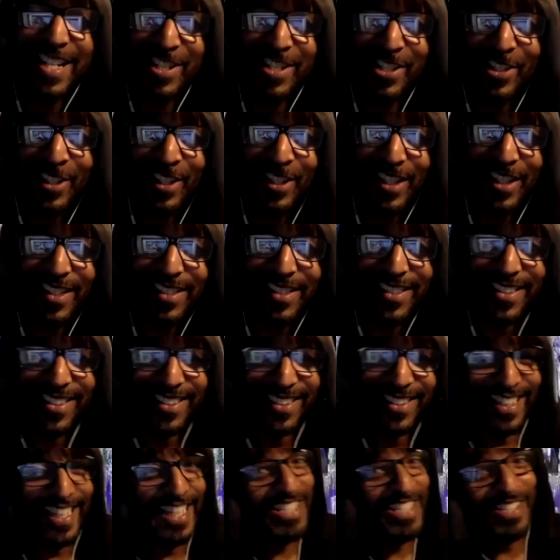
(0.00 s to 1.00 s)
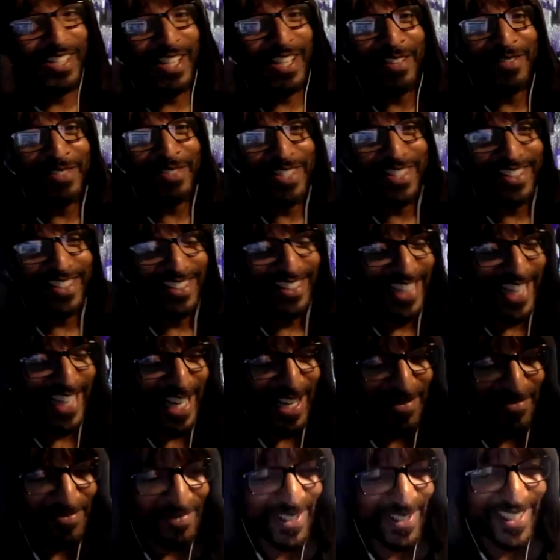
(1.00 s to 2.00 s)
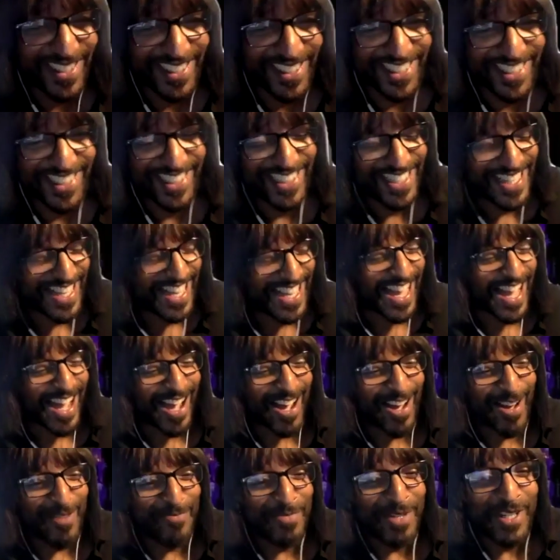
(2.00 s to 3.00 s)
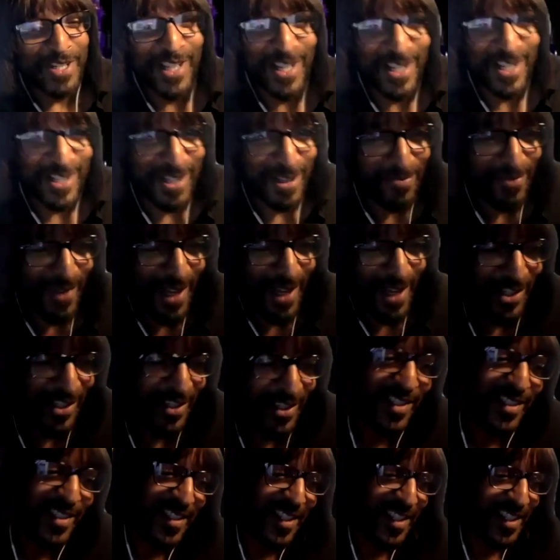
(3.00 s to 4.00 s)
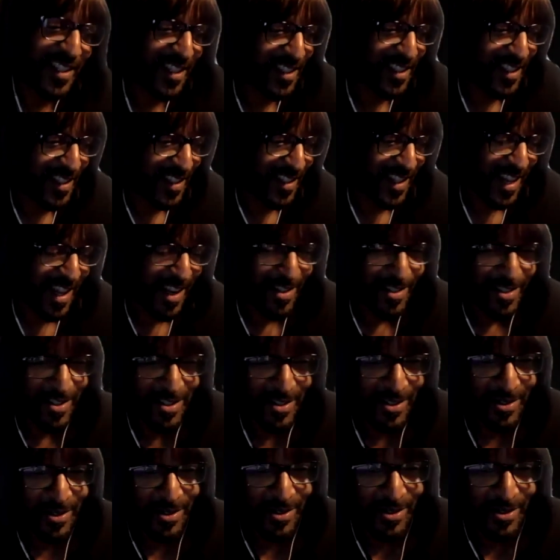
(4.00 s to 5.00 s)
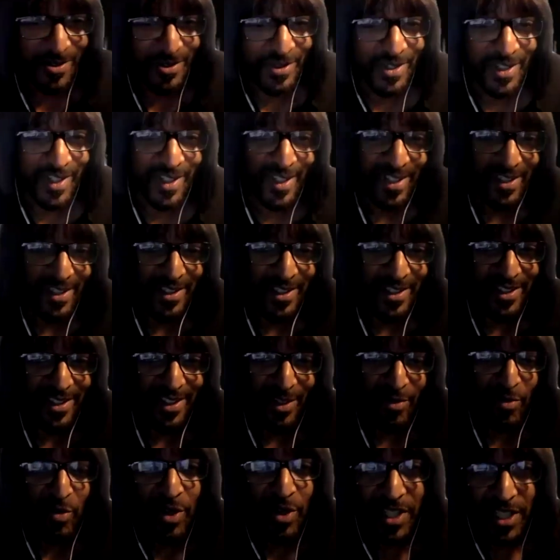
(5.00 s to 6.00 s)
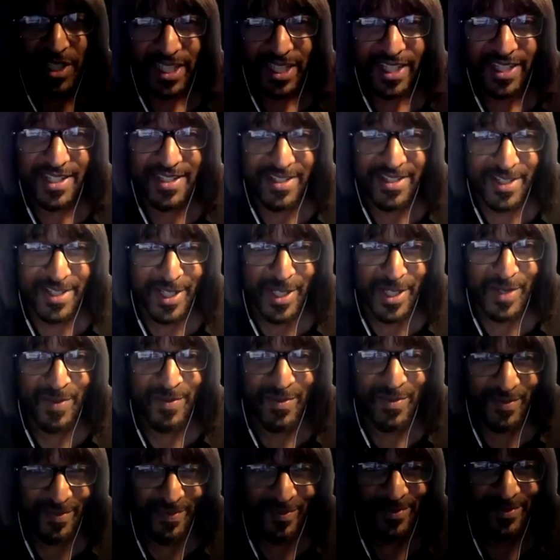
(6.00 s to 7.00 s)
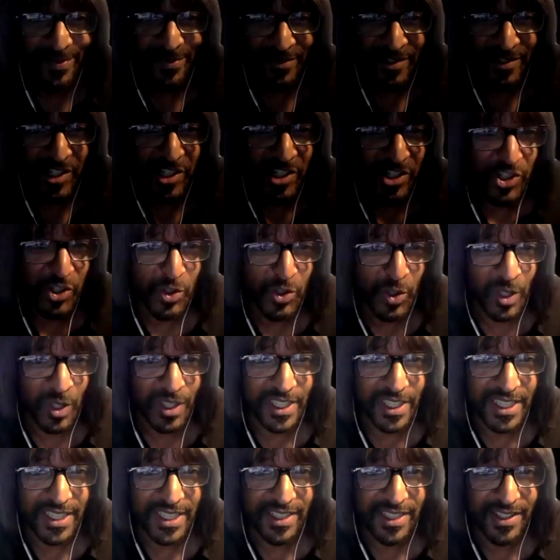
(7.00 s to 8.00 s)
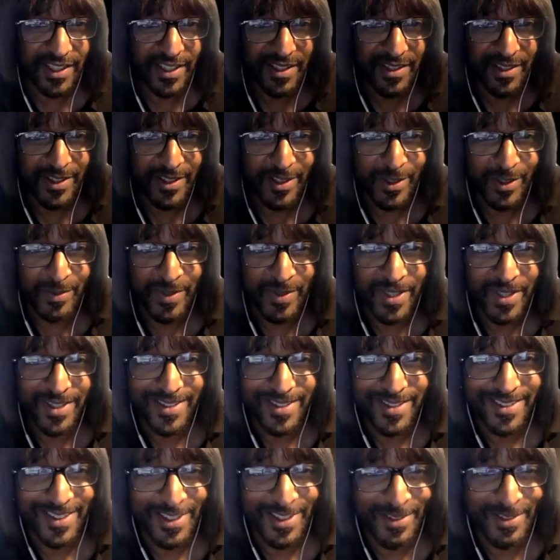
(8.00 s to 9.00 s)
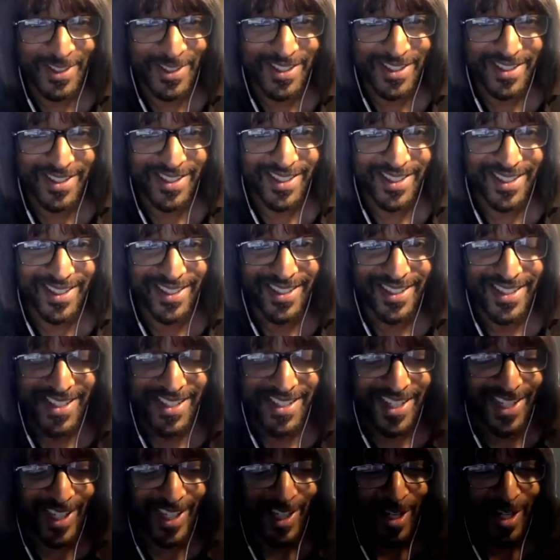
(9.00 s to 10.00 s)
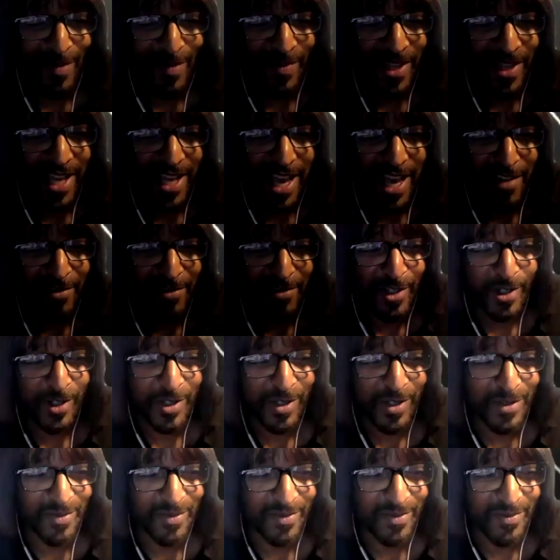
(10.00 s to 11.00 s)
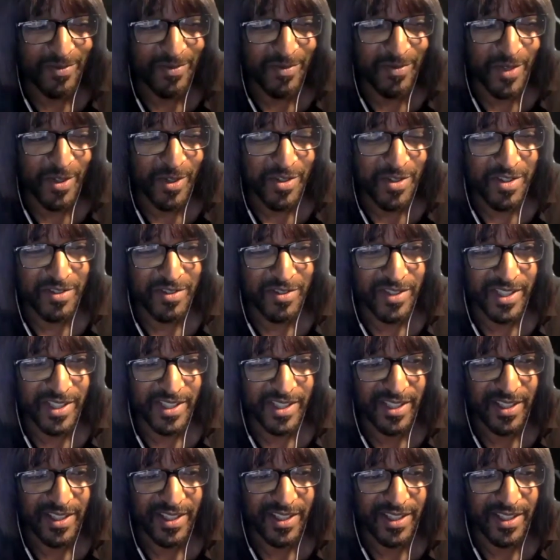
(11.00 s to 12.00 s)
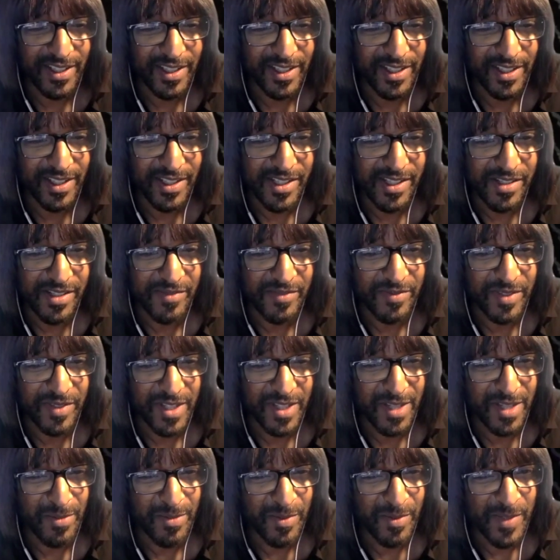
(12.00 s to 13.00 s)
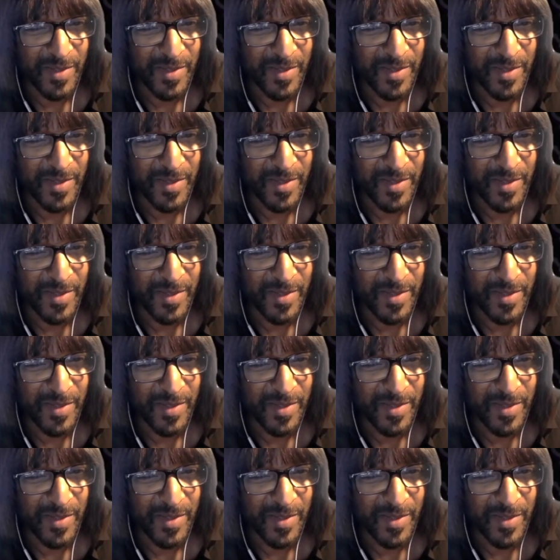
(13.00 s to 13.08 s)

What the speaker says: a good idea. I actually haven't done that. But yes, I'm actually sending this out to the One Land team shortly and get their opinion on everything. They have heard most of it a couple months